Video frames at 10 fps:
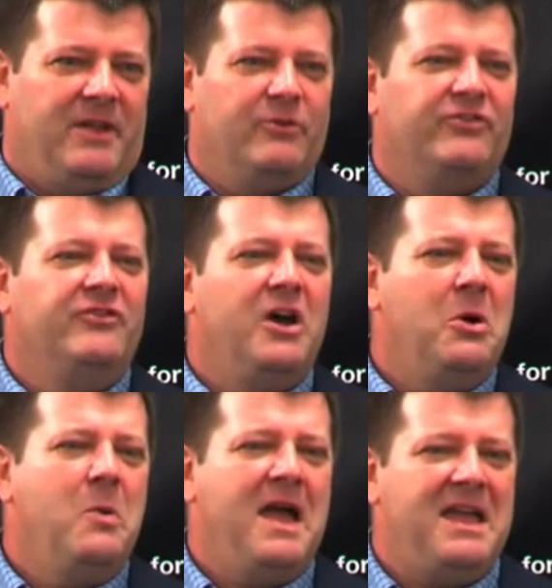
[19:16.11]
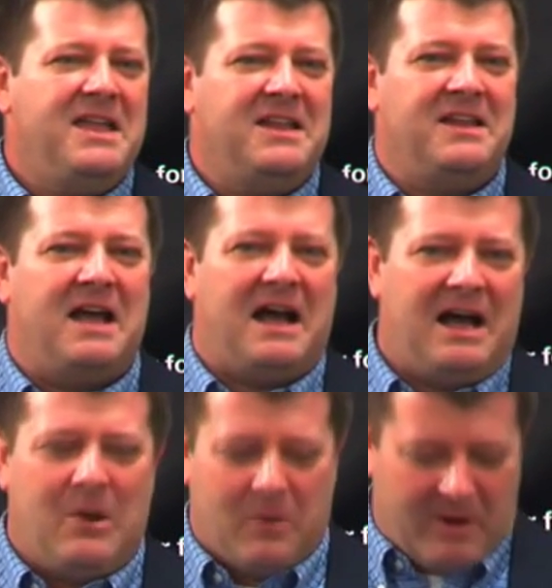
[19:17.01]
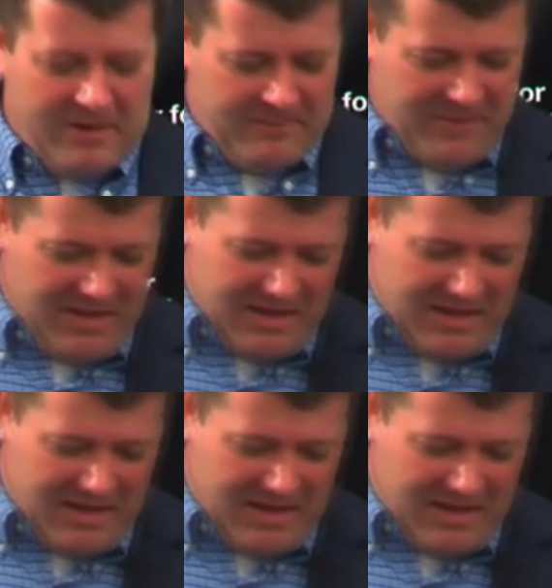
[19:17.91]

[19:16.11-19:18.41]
There was no way in an hour